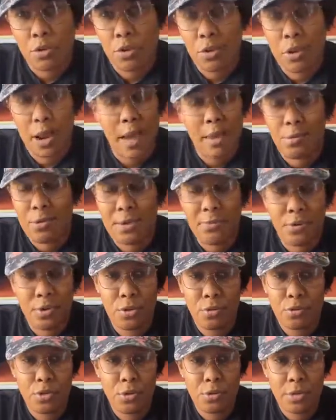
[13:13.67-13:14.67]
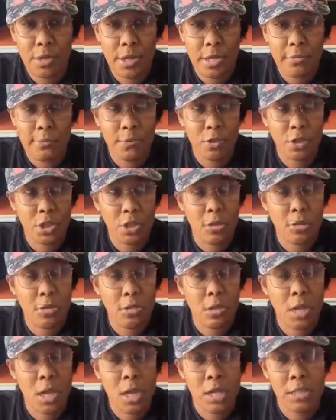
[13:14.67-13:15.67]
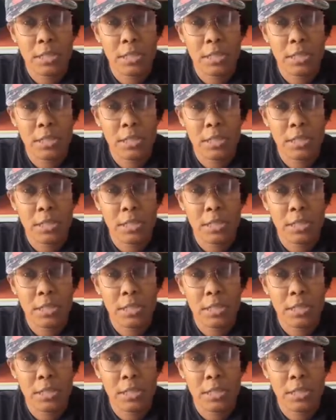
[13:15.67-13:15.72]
Or I don't even use Cricut for shirts.